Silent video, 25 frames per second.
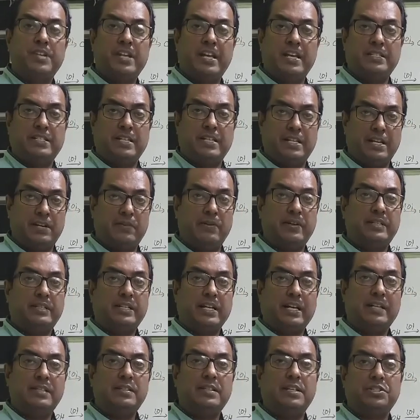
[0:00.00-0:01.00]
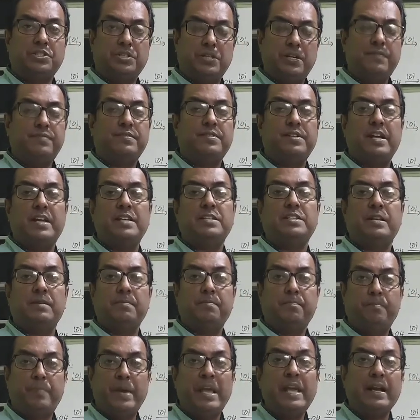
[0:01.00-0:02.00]
reagent. It will turn the Schiff's
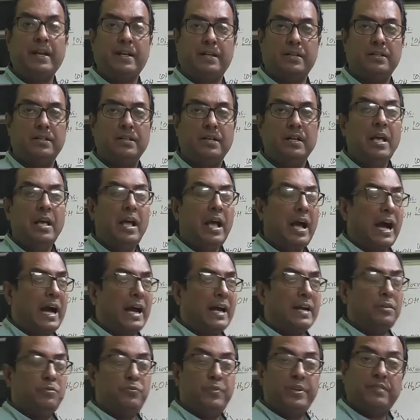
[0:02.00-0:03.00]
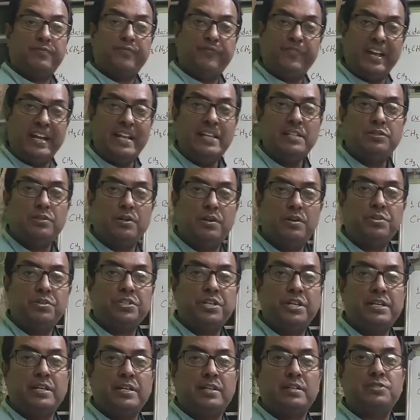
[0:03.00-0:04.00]
reagent pink, and with Fedding
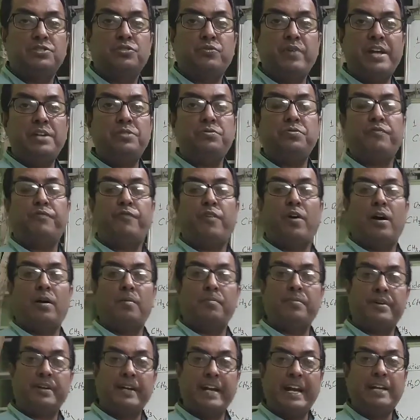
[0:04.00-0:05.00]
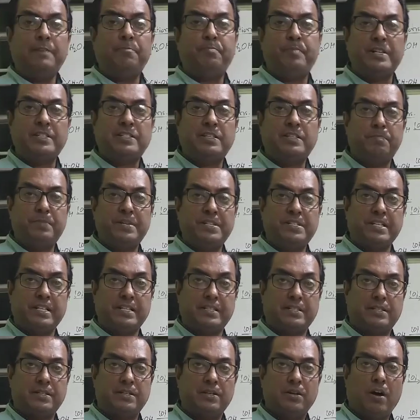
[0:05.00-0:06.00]
solution it is going to form red
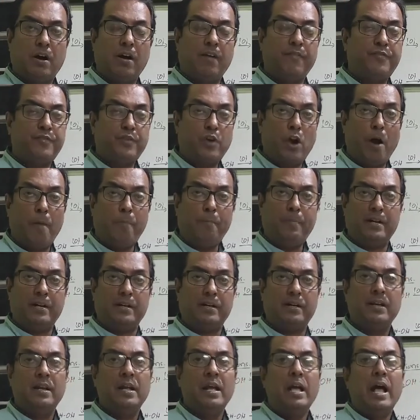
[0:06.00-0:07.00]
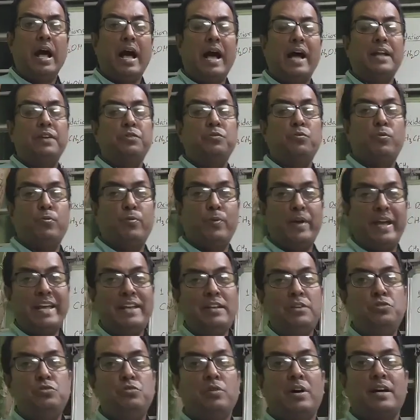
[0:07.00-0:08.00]
precipitate of copper, and
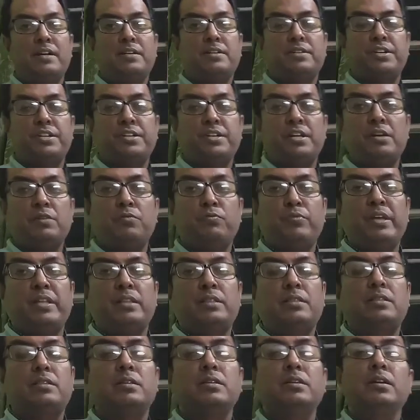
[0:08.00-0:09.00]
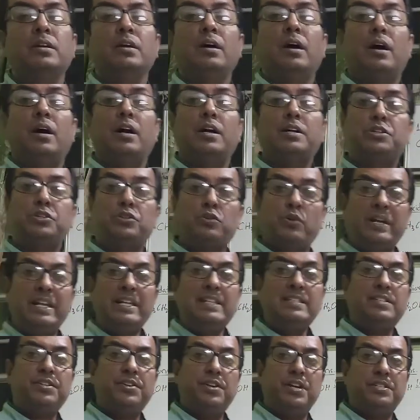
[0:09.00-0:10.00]
when you are treating with
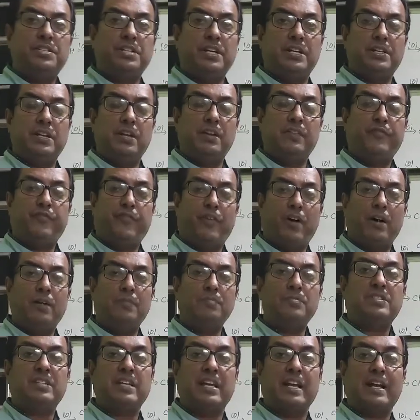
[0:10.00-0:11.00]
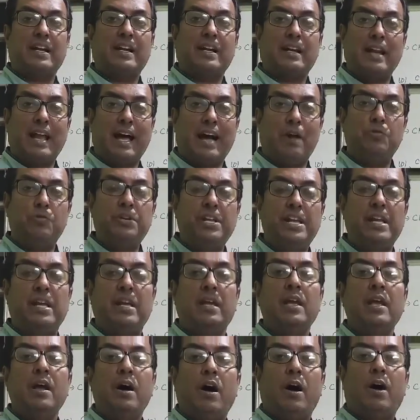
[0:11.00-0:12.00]
tolerance reagent, it forms a
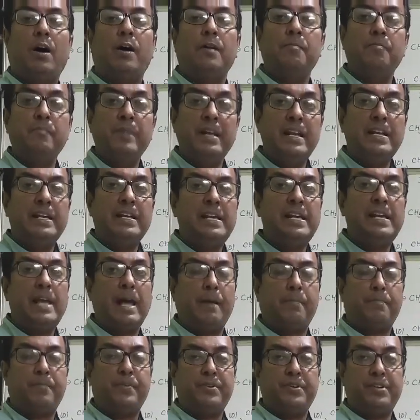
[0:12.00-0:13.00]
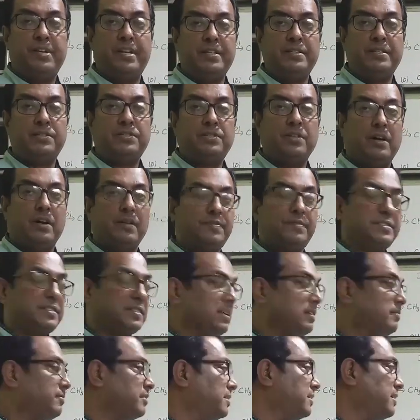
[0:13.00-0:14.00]
cloudy or milky appearance of
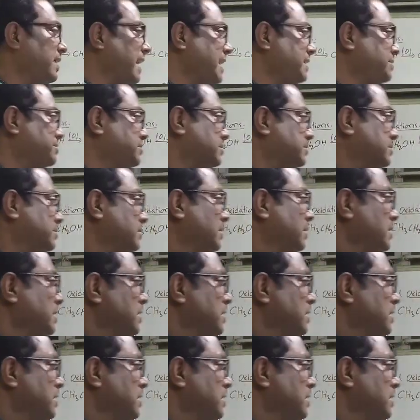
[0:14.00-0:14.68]
silver nitrate,